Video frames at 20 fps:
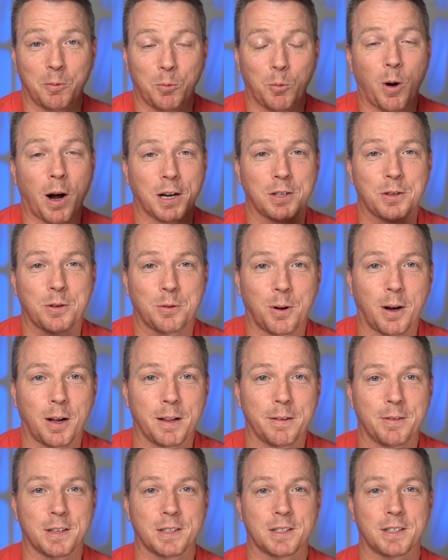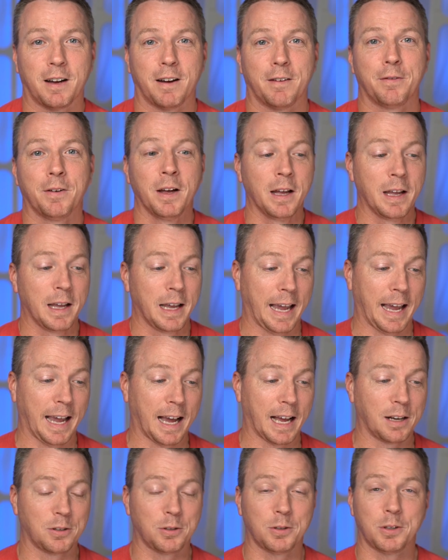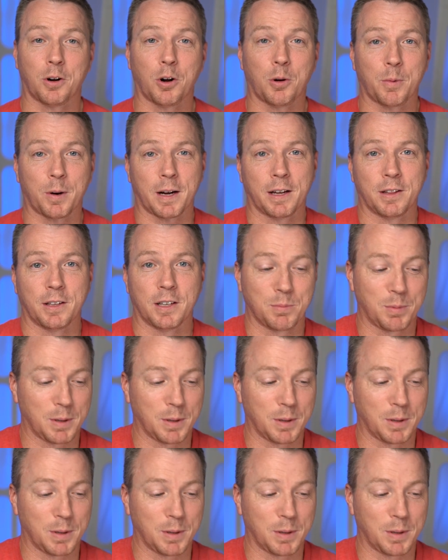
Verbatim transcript: watch through all of this stuff and do your homework on this,